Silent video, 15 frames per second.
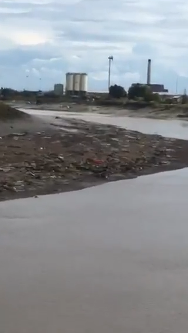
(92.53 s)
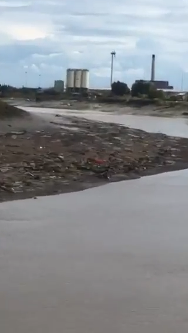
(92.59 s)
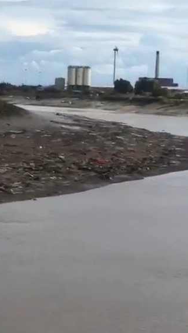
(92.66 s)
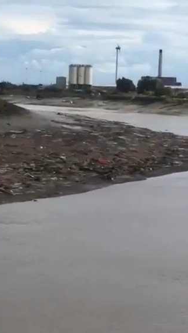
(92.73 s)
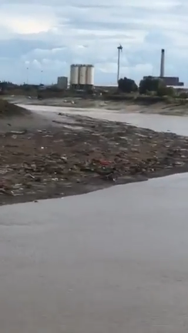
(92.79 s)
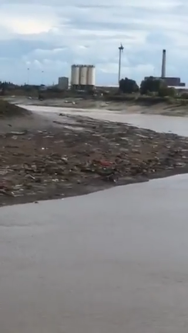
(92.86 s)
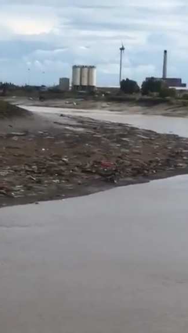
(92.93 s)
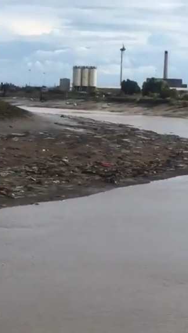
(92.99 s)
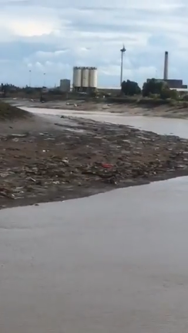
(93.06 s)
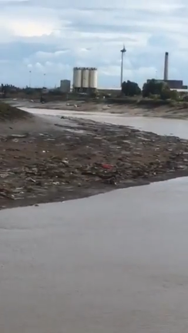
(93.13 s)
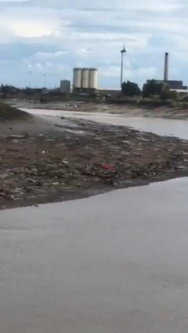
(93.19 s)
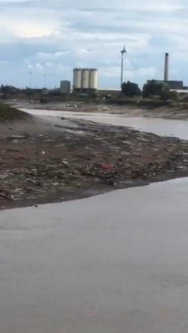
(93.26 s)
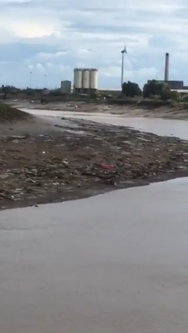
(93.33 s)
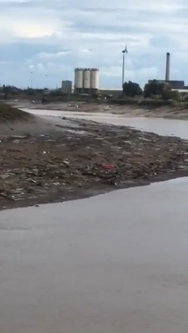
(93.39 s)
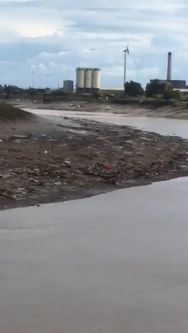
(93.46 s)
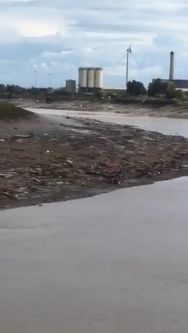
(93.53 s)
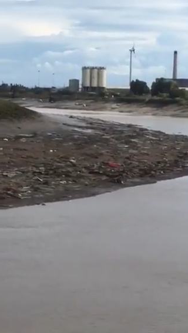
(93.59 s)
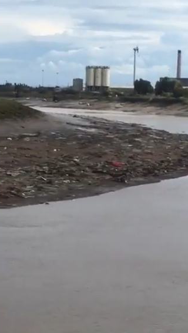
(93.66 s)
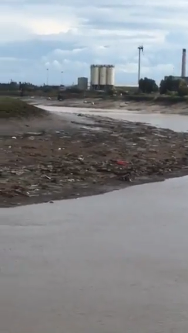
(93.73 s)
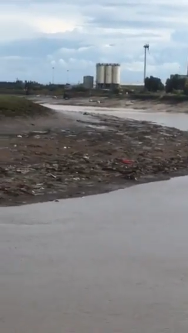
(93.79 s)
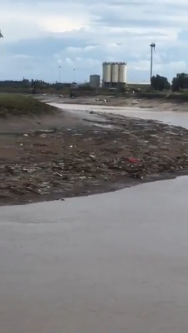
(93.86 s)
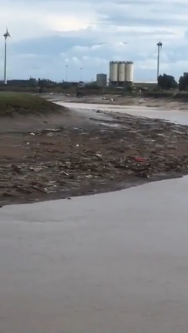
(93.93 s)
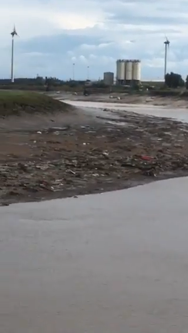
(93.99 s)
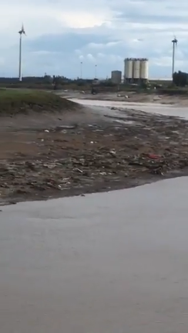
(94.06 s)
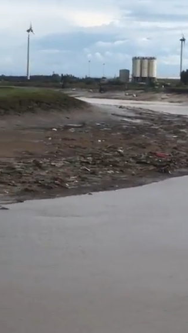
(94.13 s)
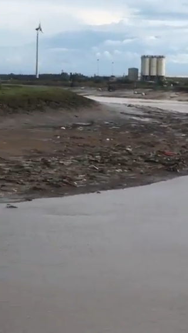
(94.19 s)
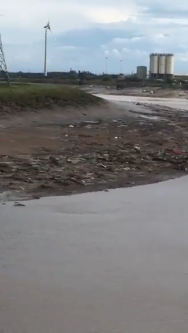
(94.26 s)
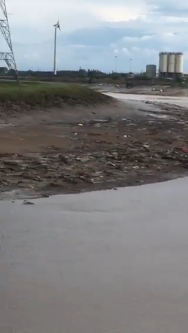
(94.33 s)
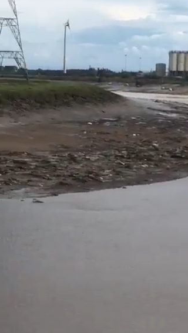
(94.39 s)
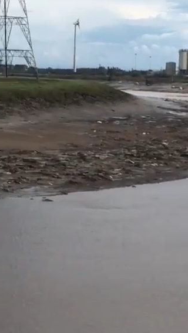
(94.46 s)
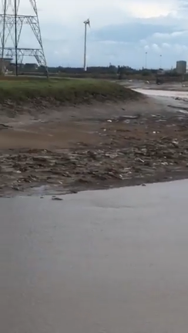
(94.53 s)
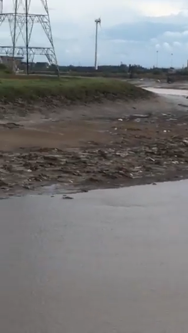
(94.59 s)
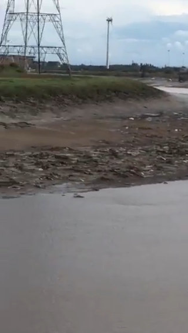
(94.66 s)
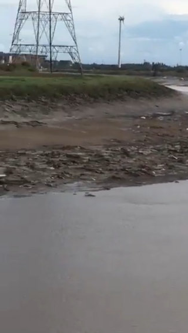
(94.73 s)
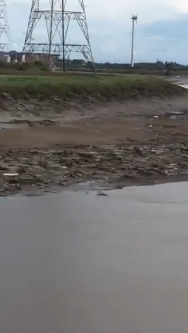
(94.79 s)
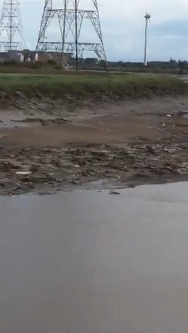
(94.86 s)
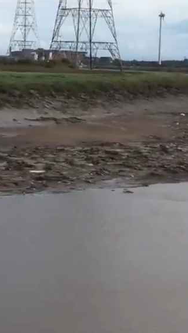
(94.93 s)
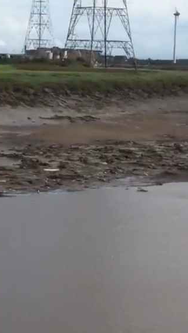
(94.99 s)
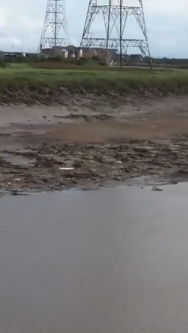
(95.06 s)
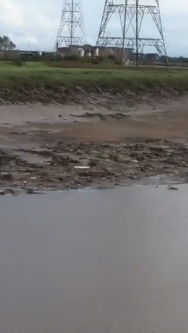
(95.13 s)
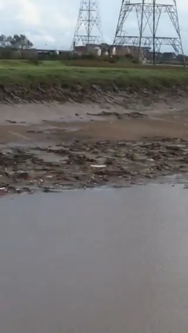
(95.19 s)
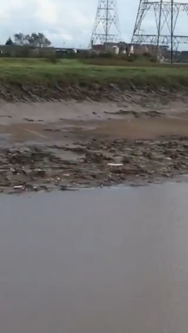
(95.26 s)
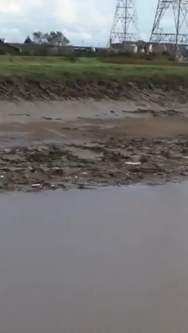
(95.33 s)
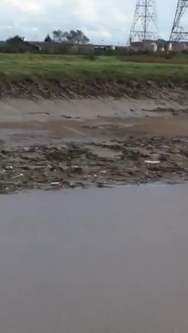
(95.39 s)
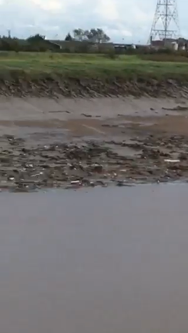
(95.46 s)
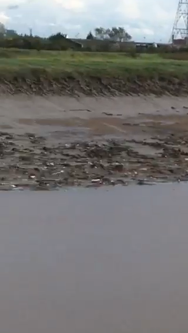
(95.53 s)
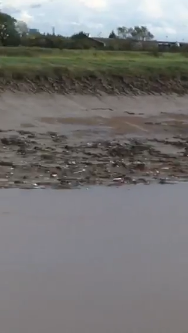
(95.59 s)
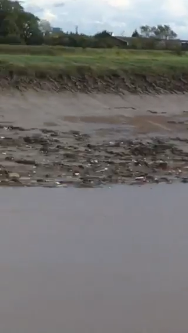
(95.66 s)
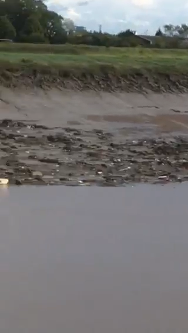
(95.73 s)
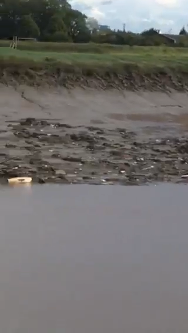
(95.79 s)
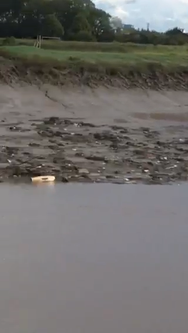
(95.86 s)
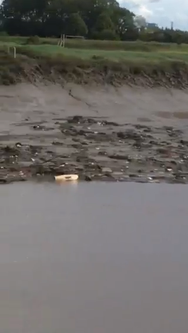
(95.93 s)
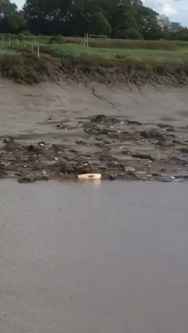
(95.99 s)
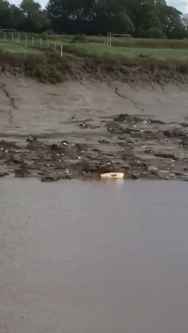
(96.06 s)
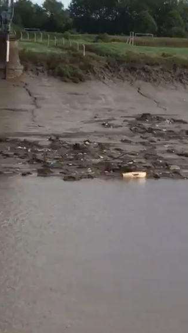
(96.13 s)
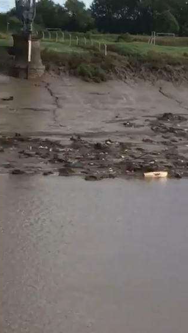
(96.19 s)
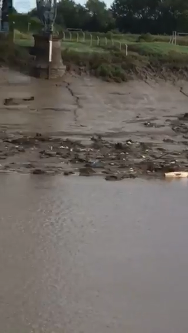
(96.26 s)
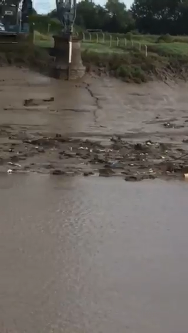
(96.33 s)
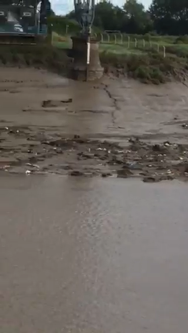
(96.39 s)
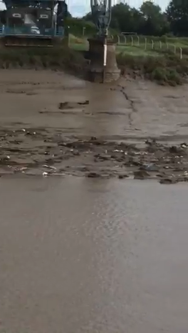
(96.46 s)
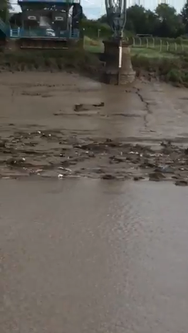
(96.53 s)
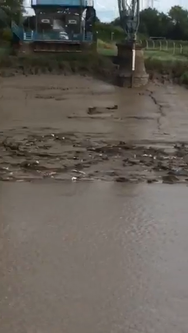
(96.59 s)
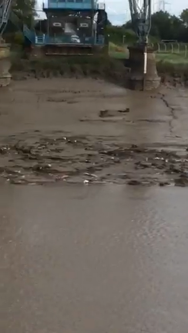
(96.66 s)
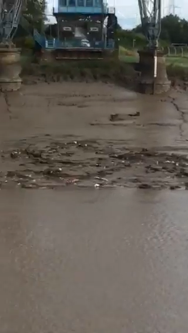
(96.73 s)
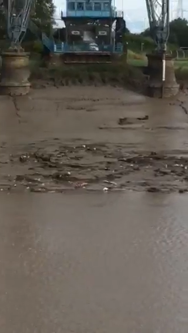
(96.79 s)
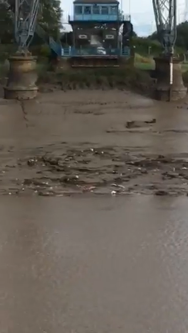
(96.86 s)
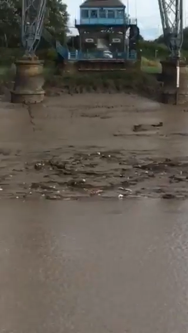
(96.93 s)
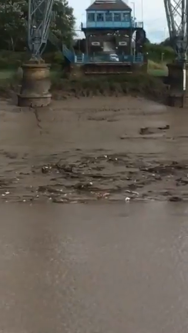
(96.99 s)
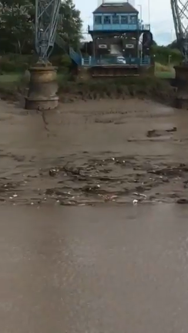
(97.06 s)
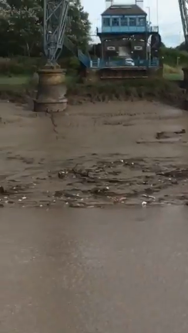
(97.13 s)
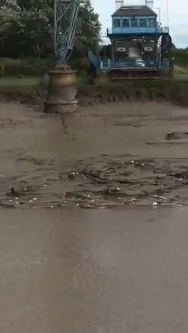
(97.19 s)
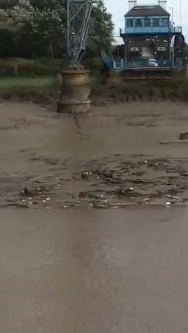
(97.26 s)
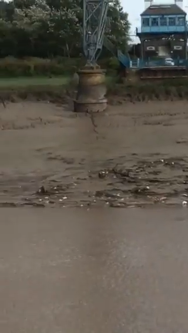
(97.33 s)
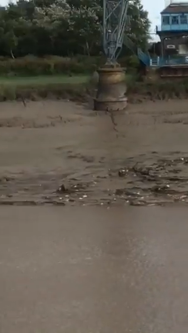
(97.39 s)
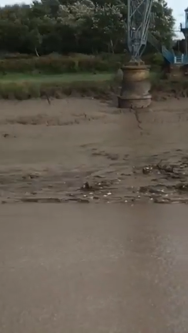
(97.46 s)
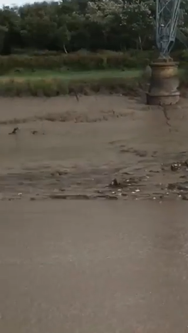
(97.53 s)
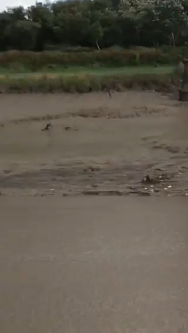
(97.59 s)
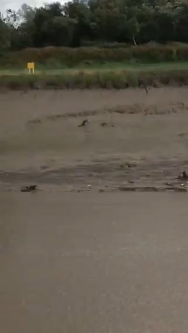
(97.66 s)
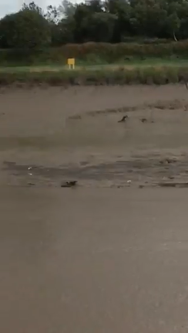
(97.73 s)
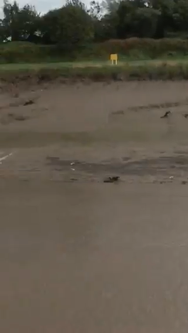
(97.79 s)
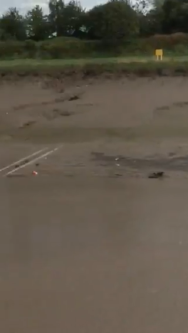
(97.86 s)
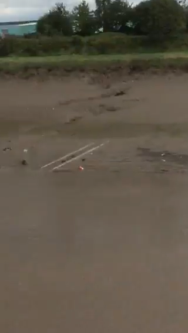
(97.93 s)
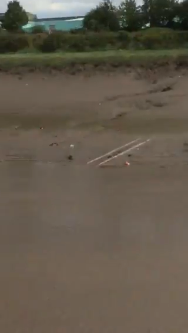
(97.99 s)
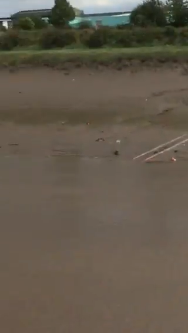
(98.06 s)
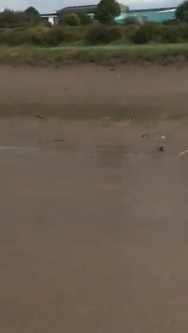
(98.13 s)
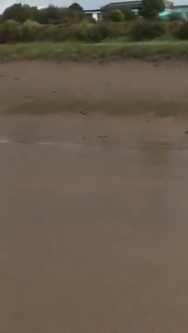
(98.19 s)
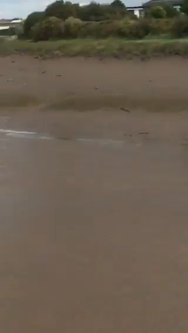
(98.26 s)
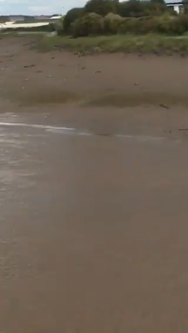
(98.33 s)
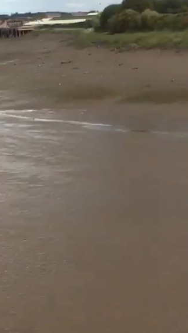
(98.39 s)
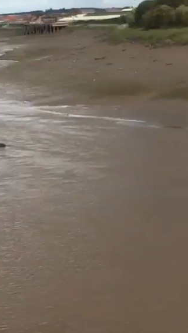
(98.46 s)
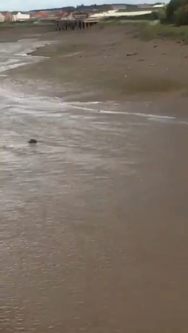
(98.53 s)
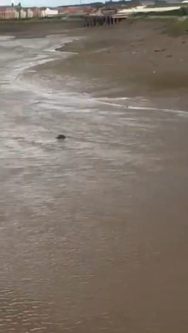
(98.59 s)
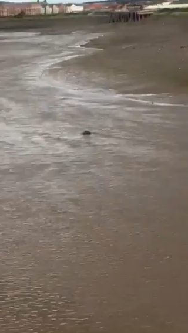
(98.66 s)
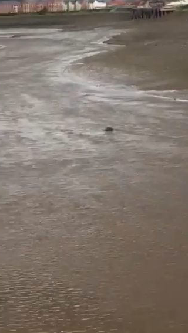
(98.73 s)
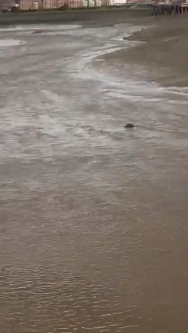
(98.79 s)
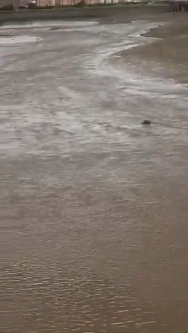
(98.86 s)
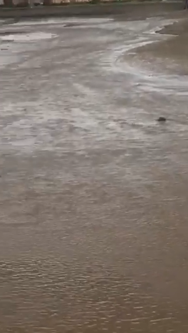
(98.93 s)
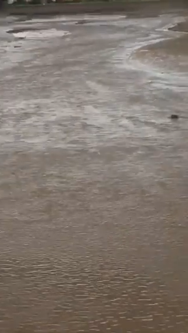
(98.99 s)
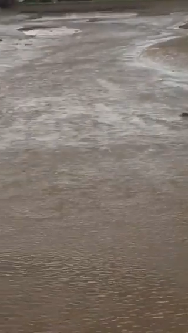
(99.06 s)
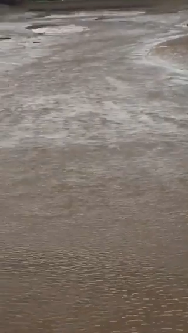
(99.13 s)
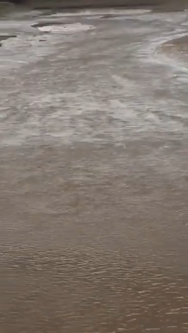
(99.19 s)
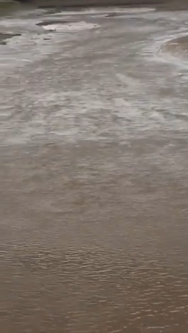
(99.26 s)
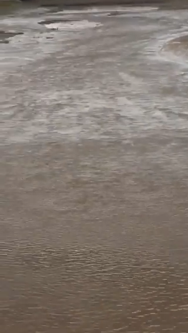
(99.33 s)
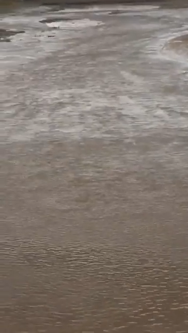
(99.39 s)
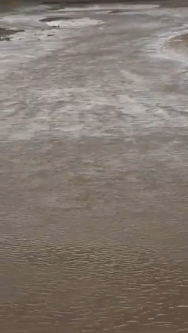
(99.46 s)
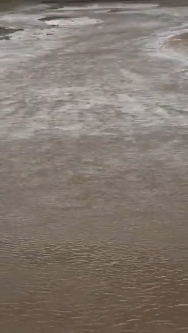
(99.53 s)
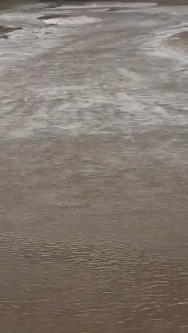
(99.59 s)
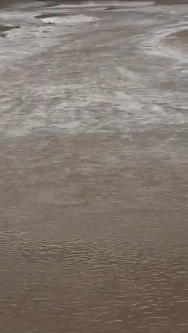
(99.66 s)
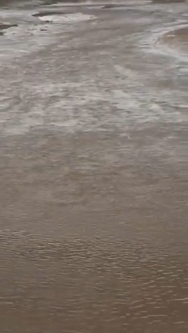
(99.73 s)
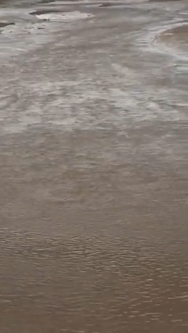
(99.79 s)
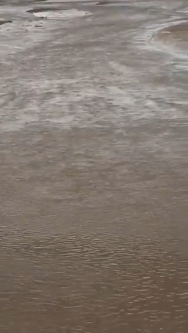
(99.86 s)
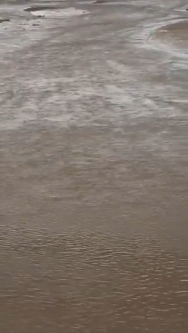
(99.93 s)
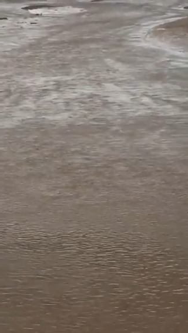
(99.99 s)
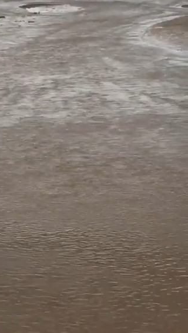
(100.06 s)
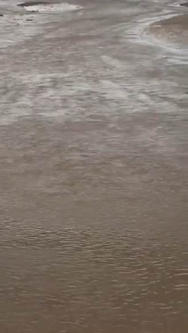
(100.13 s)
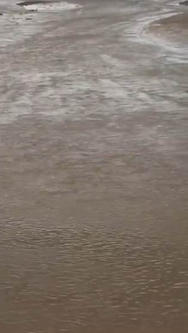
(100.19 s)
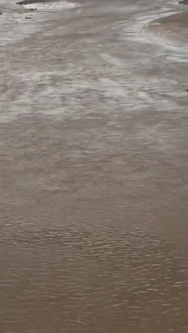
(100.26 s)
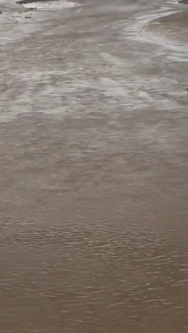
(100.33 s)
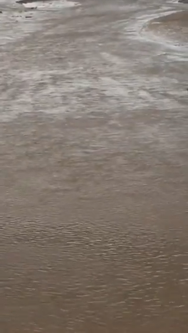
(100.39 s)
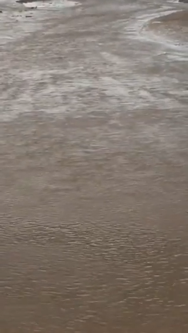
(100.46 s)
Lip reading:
[unreadable: no face in view]